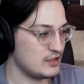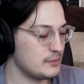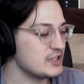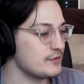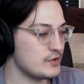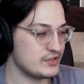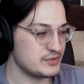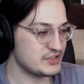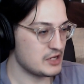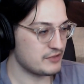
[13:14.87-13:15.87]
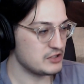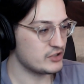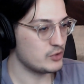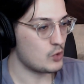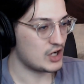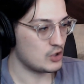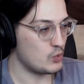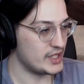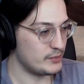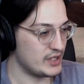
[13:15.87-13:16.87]
let me give you some stuff that you can walk
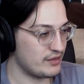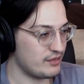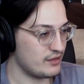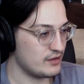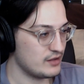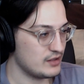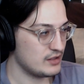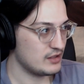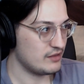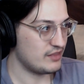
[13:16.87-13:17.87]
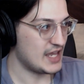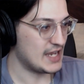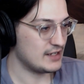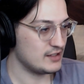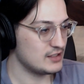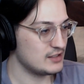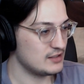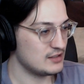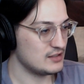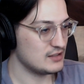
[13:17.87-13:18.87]
away with that
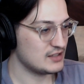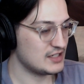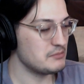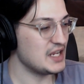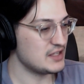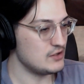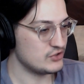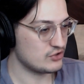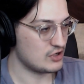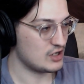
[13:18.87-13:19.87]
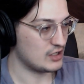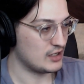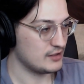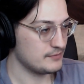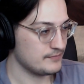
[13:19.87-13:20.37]
can make you stronger